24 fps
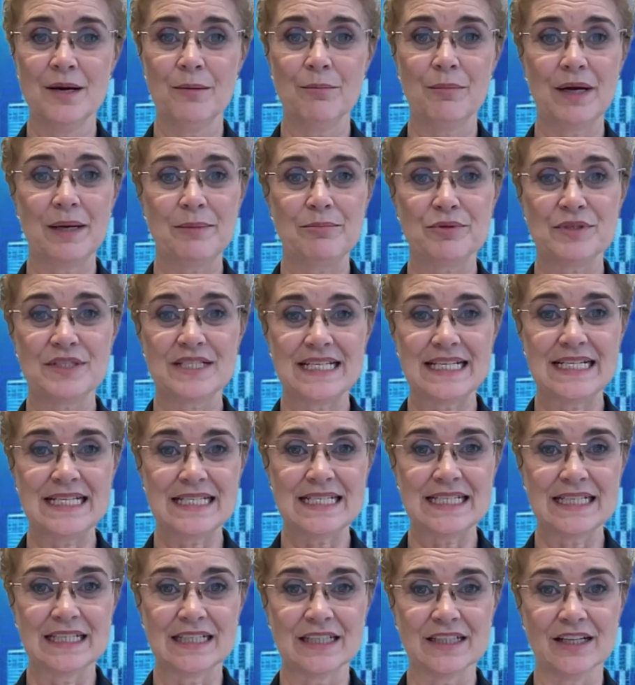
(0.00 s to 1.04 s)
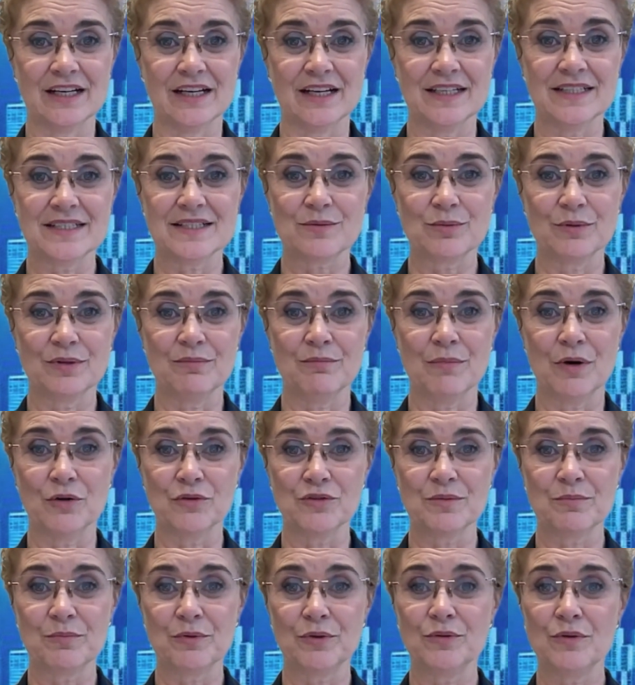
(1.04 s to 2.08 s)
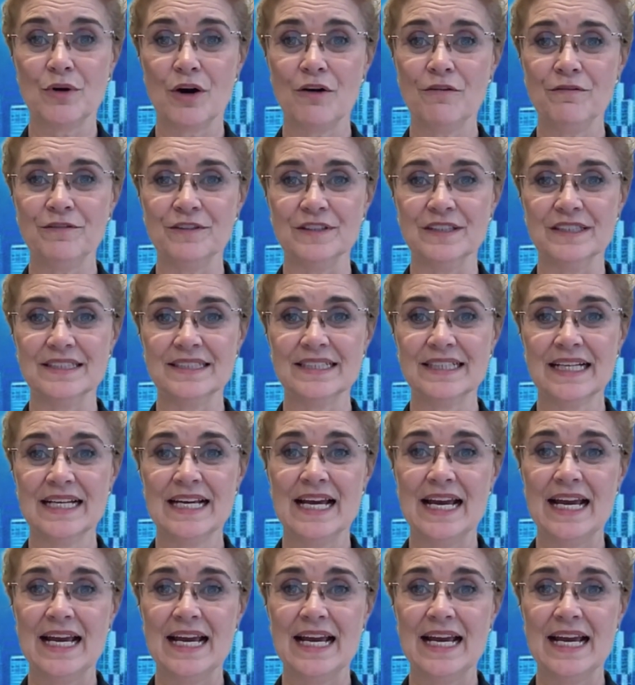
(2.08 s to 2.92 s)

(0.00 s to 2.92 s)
by presenting clients with multiple offers